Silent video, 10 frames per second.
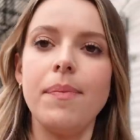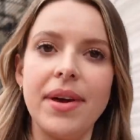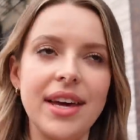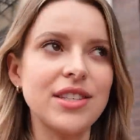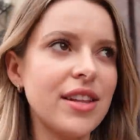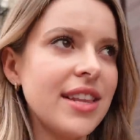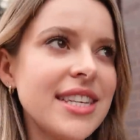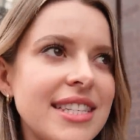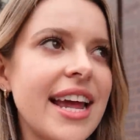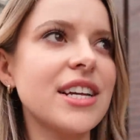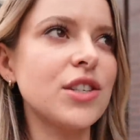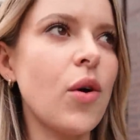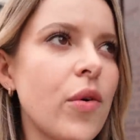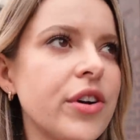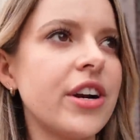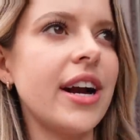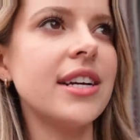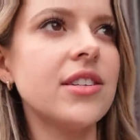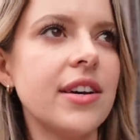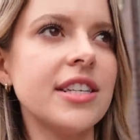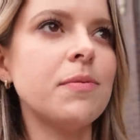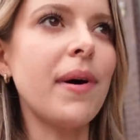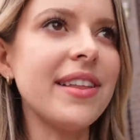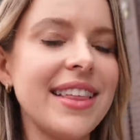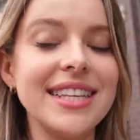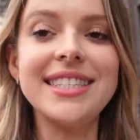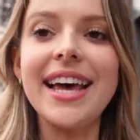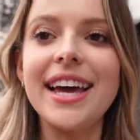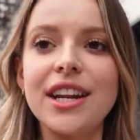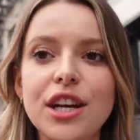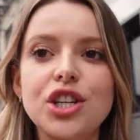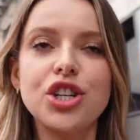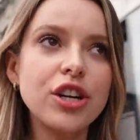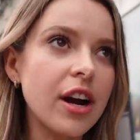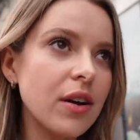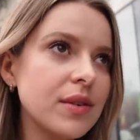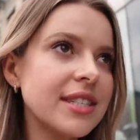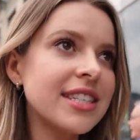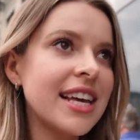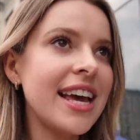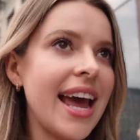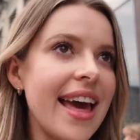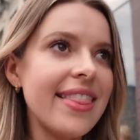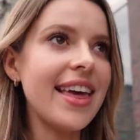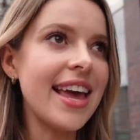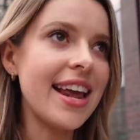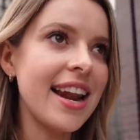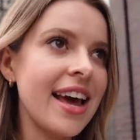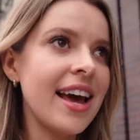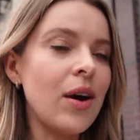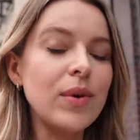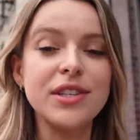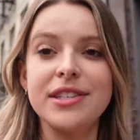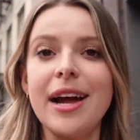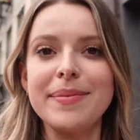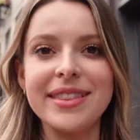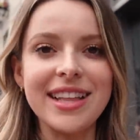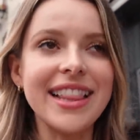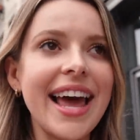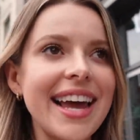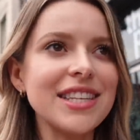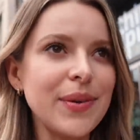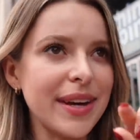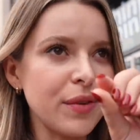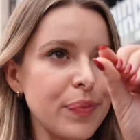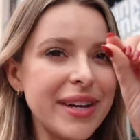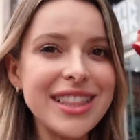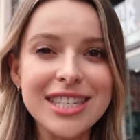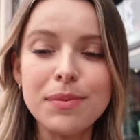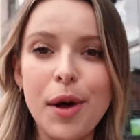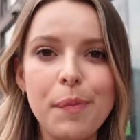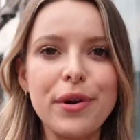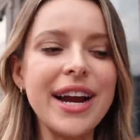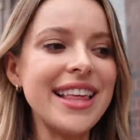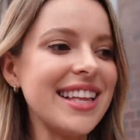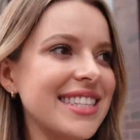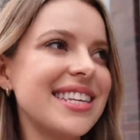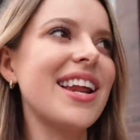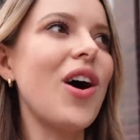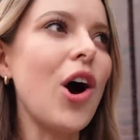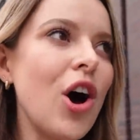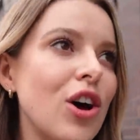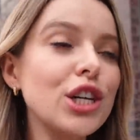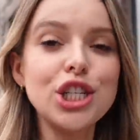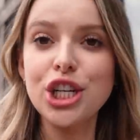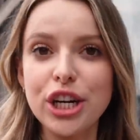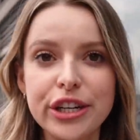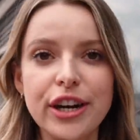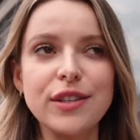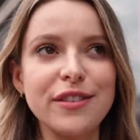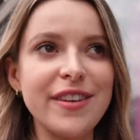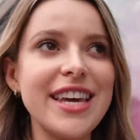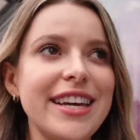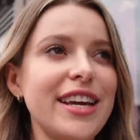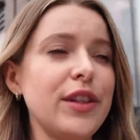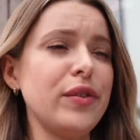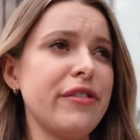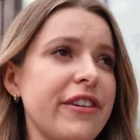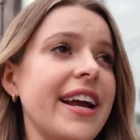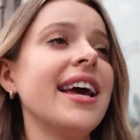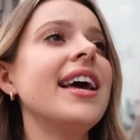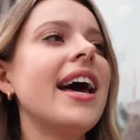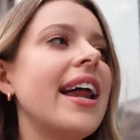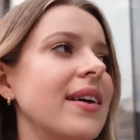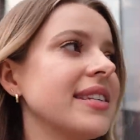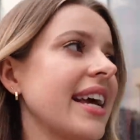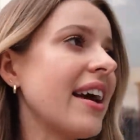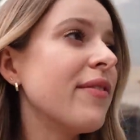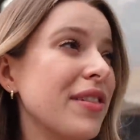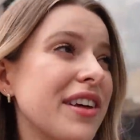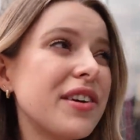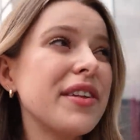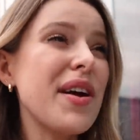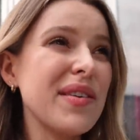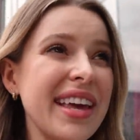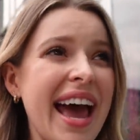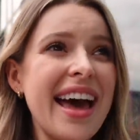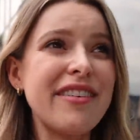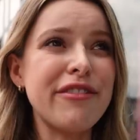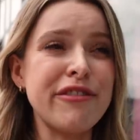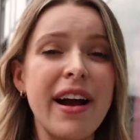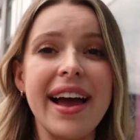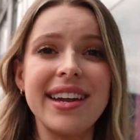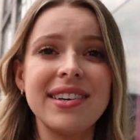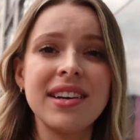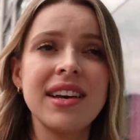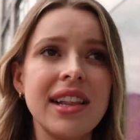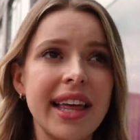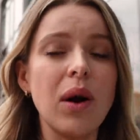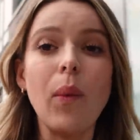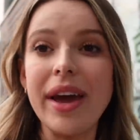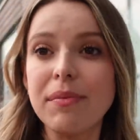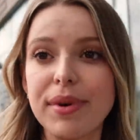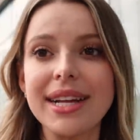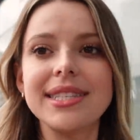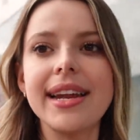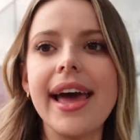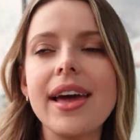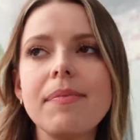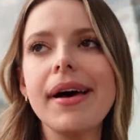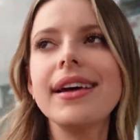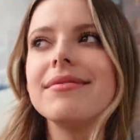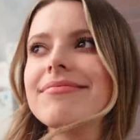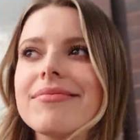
because on this next corner I saw a spot that said churros, and then we stopped at the light so I could read the small print that said all churros vegan and gluten free. And I was like, I've literally only had fried like white bread today, but